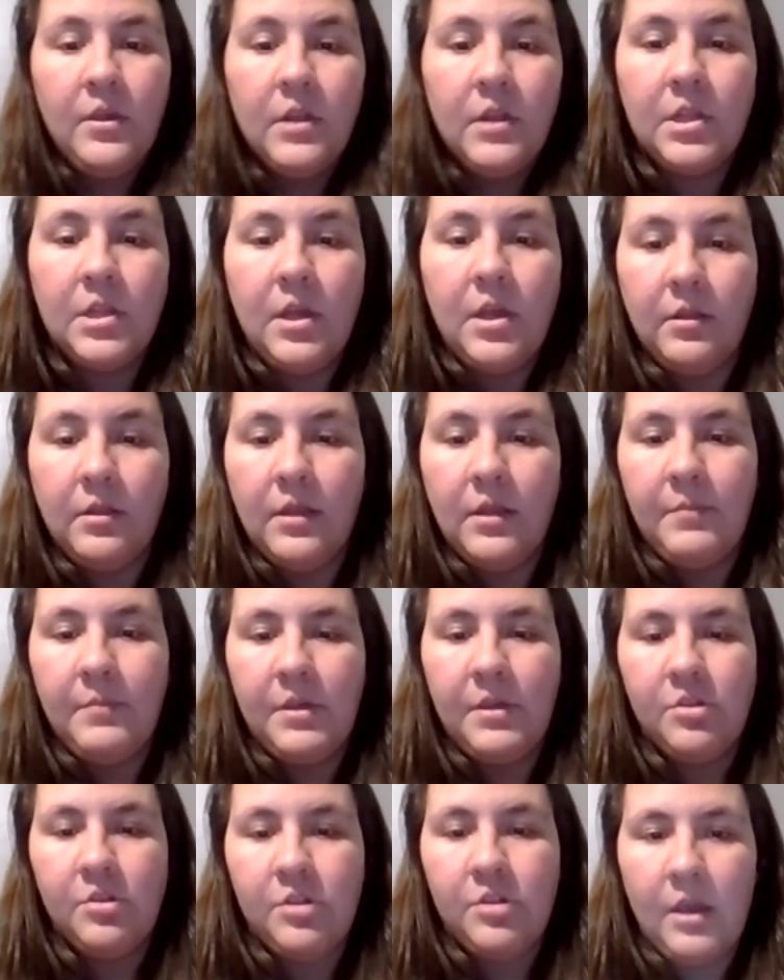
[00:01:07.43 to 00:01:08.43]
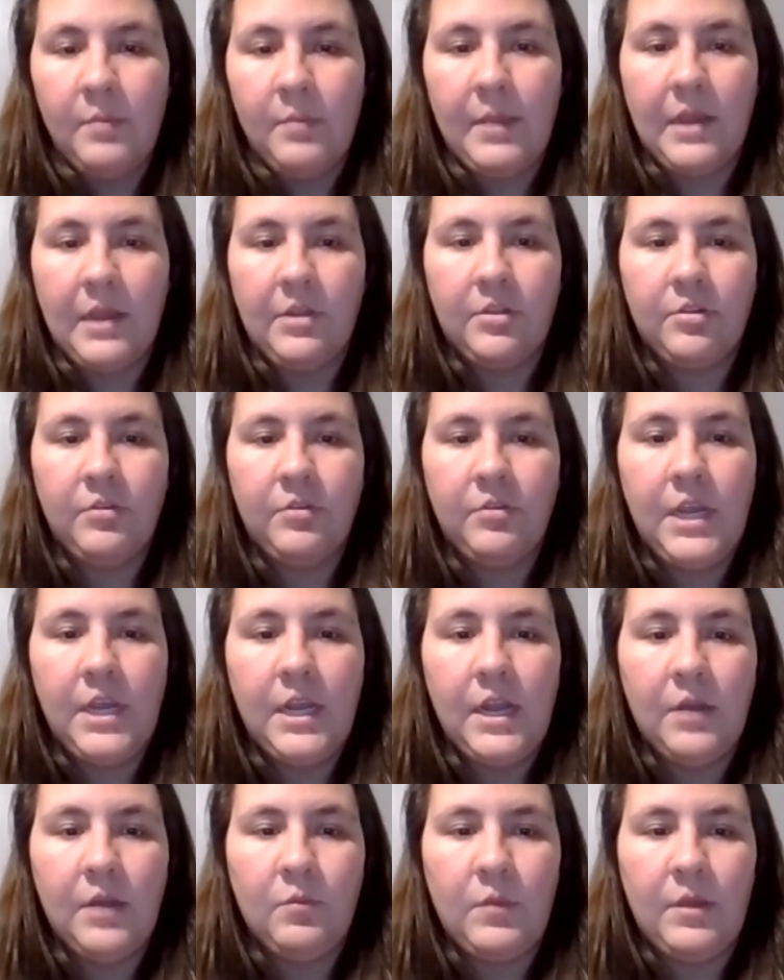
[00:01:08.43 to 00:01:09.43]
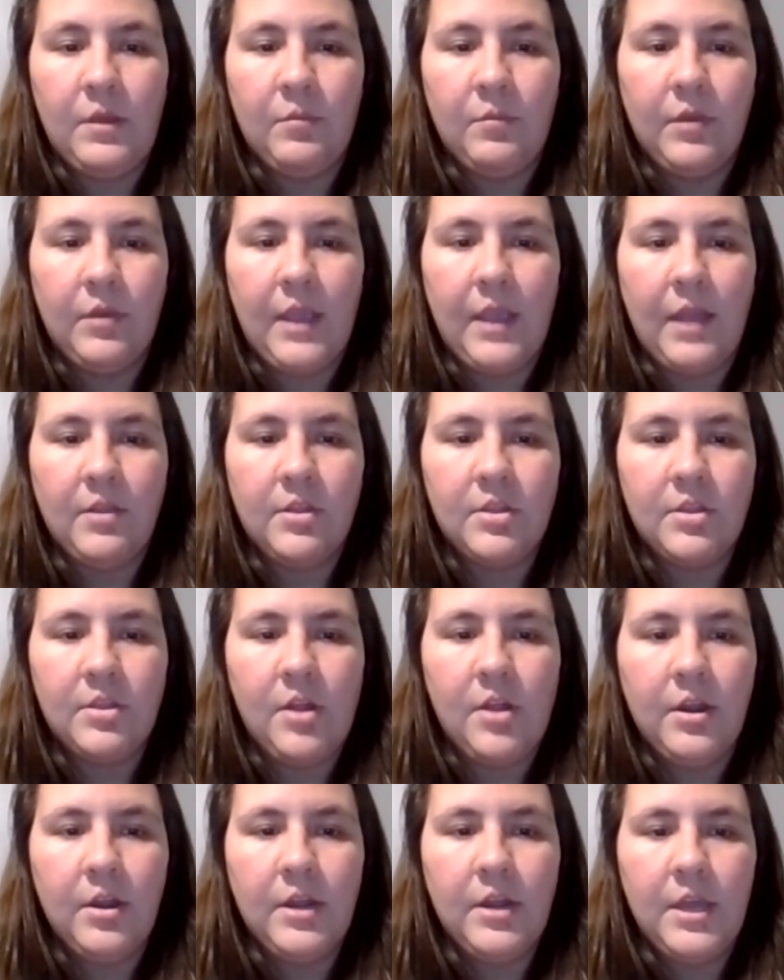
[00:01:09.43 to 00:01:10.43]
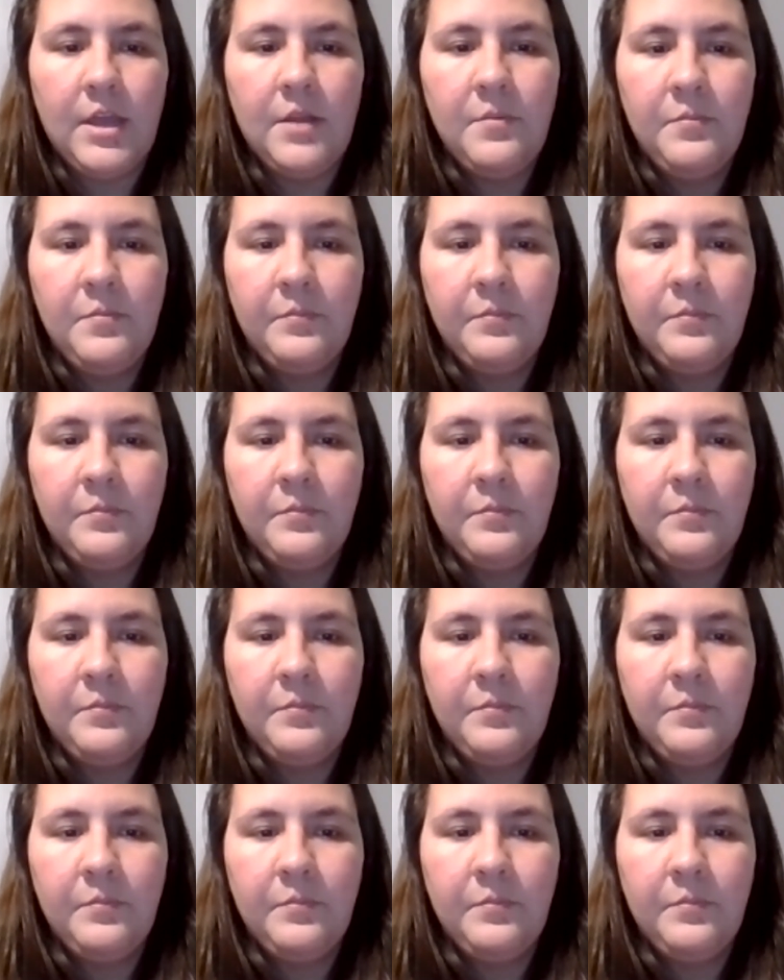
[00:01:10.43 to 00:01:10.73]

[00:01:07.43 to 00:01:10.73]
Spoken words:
So let me share my screen and we will get started.